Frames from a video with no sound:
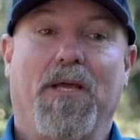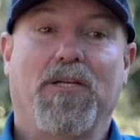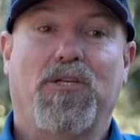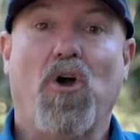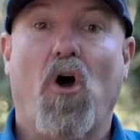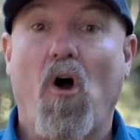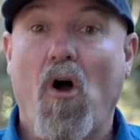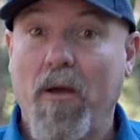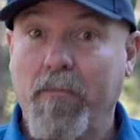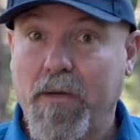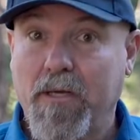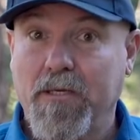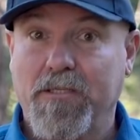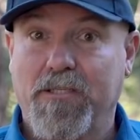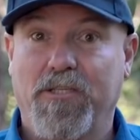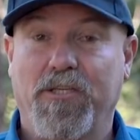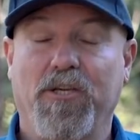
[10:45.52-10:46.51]

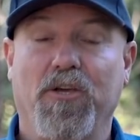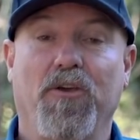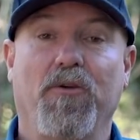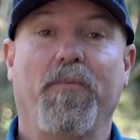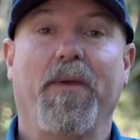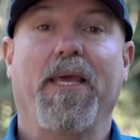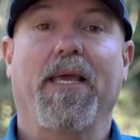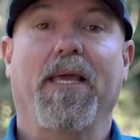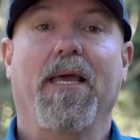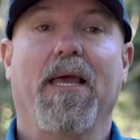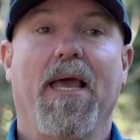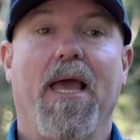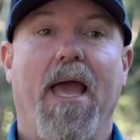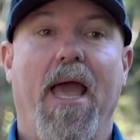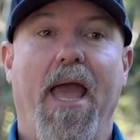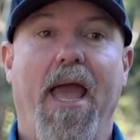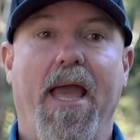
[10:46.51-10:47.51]
time-consuming
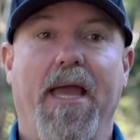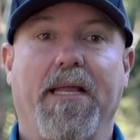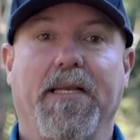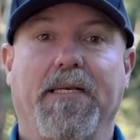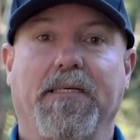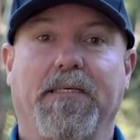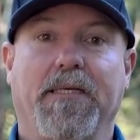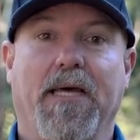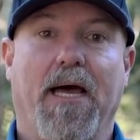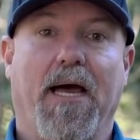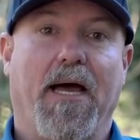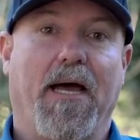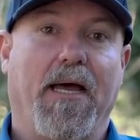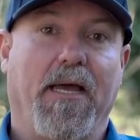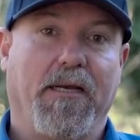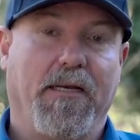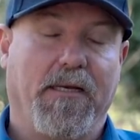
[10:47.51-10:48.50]
and
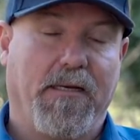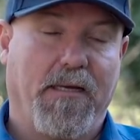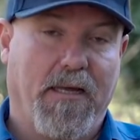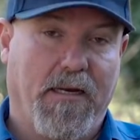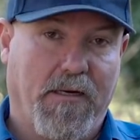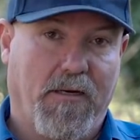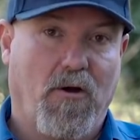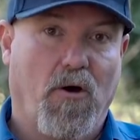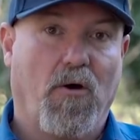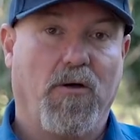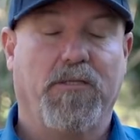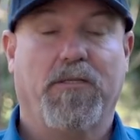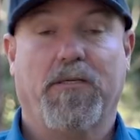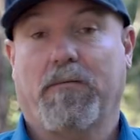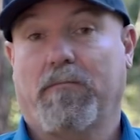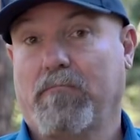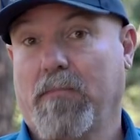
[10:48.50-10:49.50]

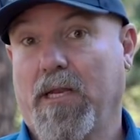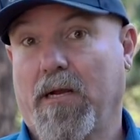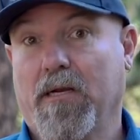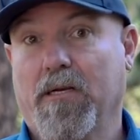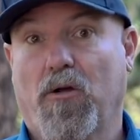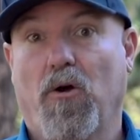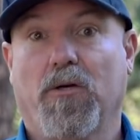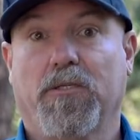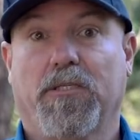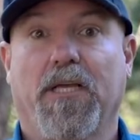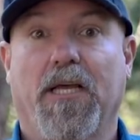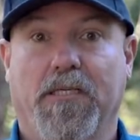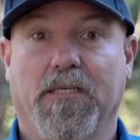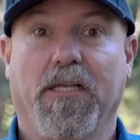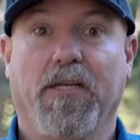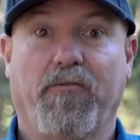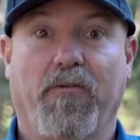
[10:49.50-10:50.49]
cost. It costs
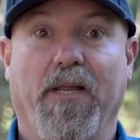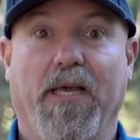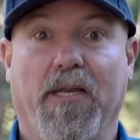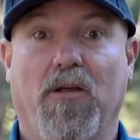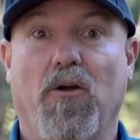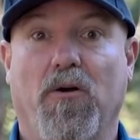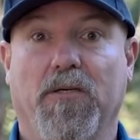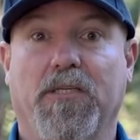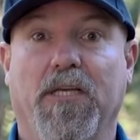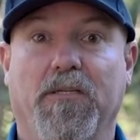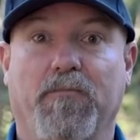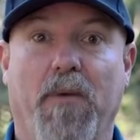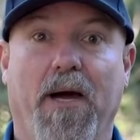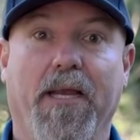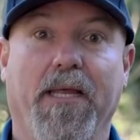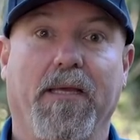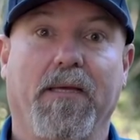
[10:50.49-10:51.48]
us literally. It costs us
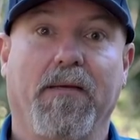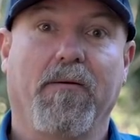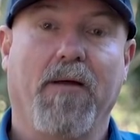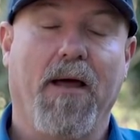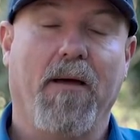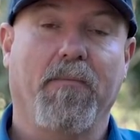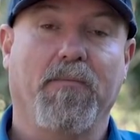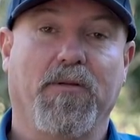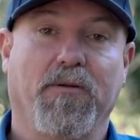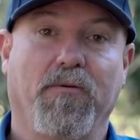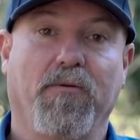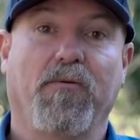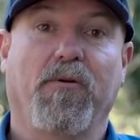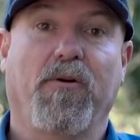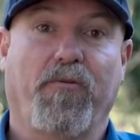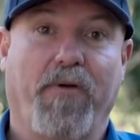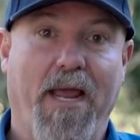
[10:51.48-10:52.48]
money to
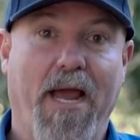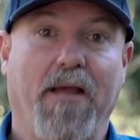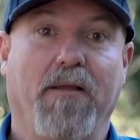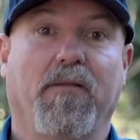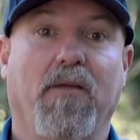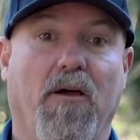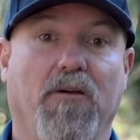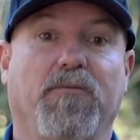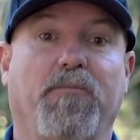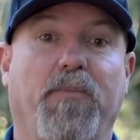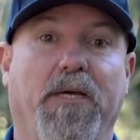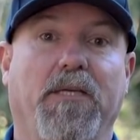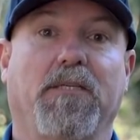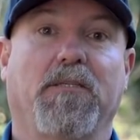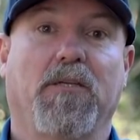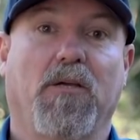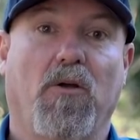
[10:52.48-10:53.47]
create those
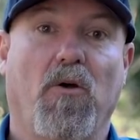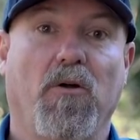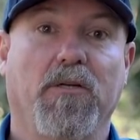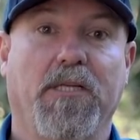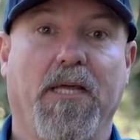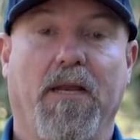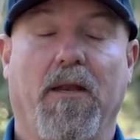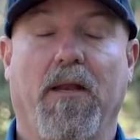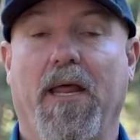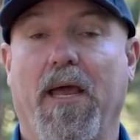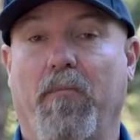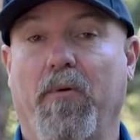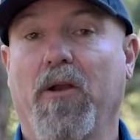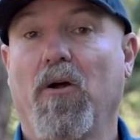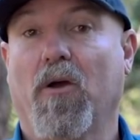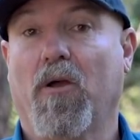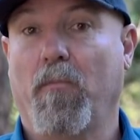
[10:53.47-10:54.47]
pieces of content. And now
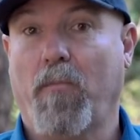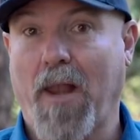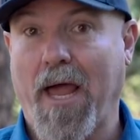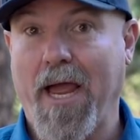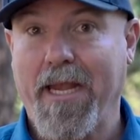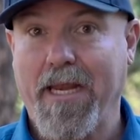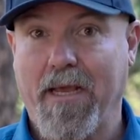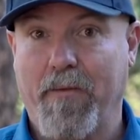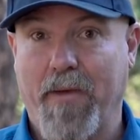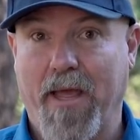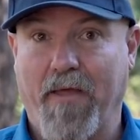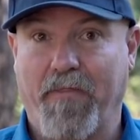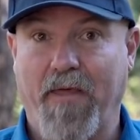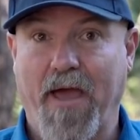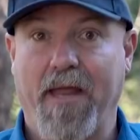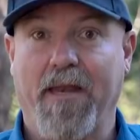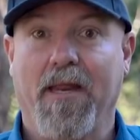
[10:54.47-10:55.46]
we're not complaining
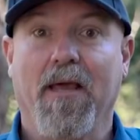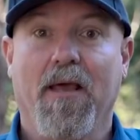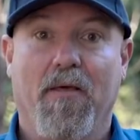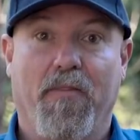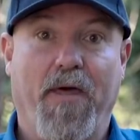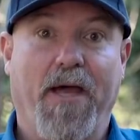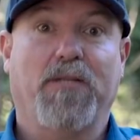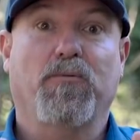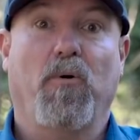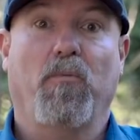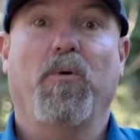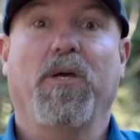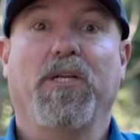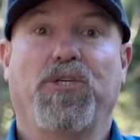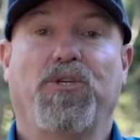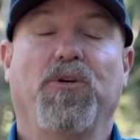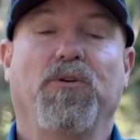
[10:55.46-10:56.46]
about that. That's what
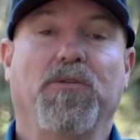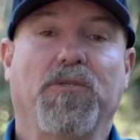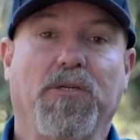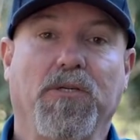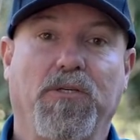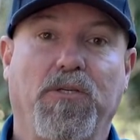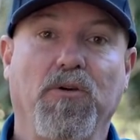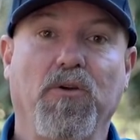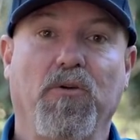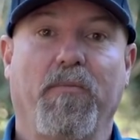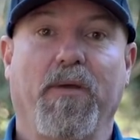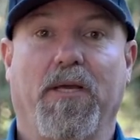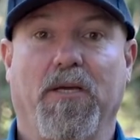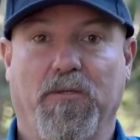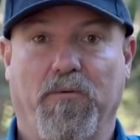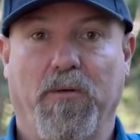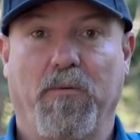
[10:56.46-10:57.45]
we choose to do
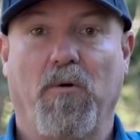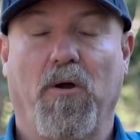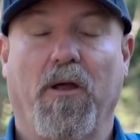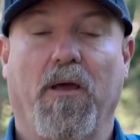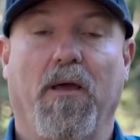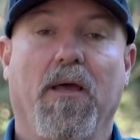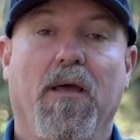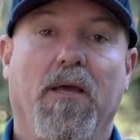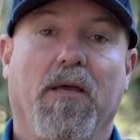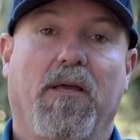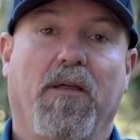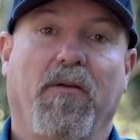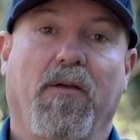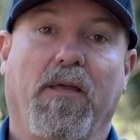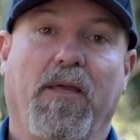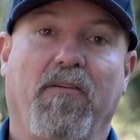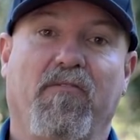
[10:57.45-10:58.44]
because we want to
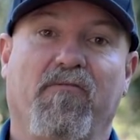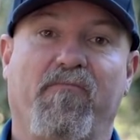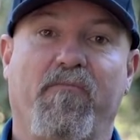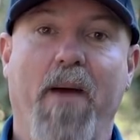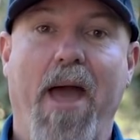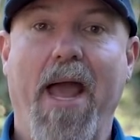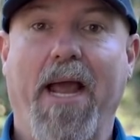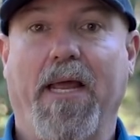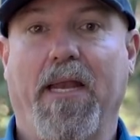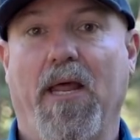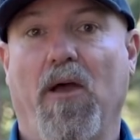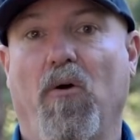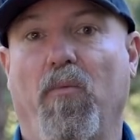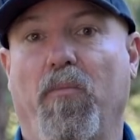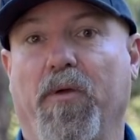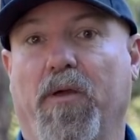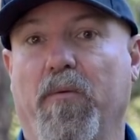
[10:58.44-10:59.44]
give back and
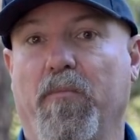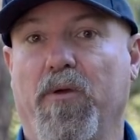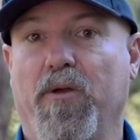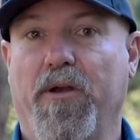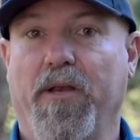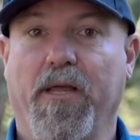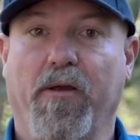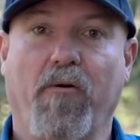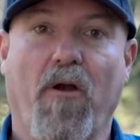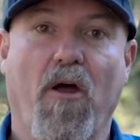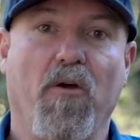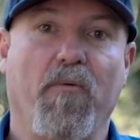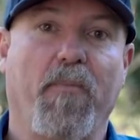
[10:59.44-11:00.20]
help the community grow.